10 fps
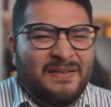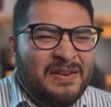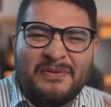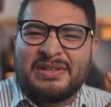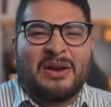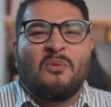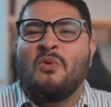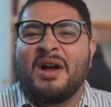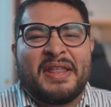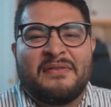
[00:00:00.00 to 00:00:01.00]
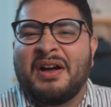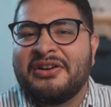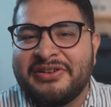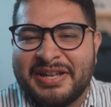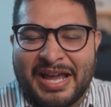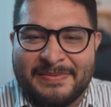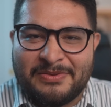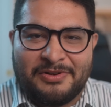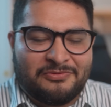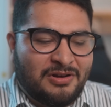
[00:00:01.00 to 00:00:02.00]
Even if it was like 1 out of 100 times it
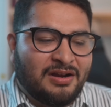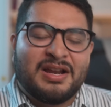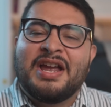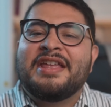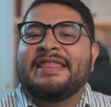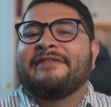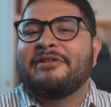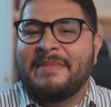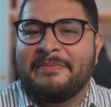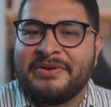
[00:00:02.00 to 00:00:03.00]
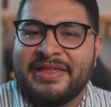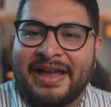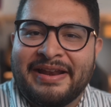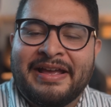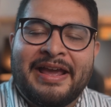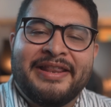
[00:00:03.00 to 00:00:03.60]
went wrong, they remember that.